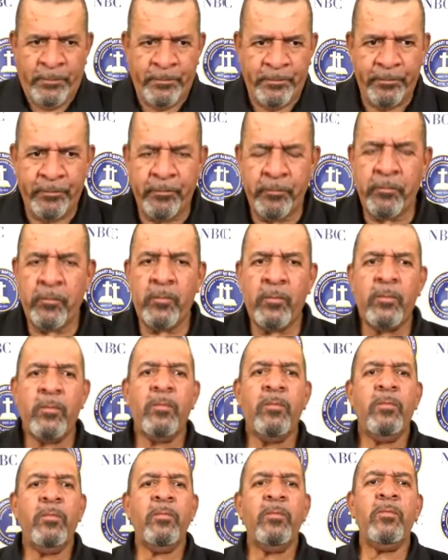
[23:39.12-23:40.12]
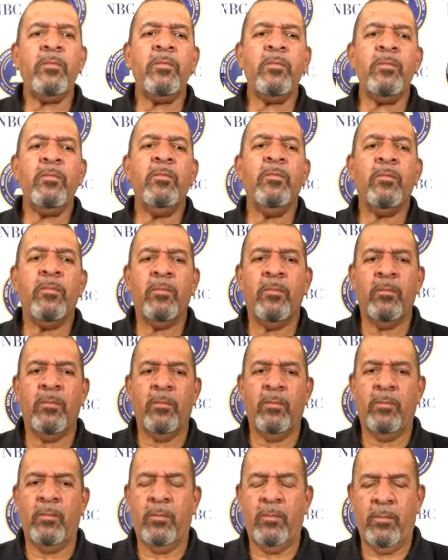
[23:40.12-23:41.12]

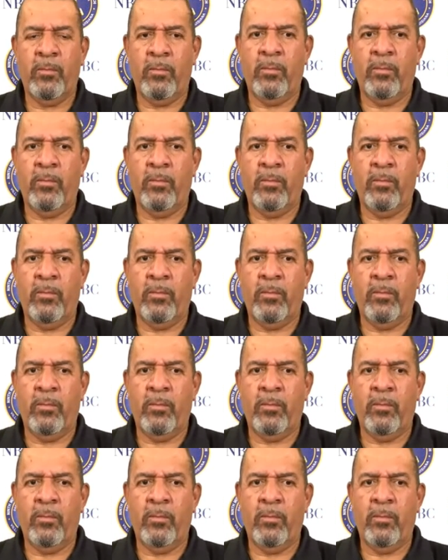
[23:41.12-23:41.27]
(no one is talking)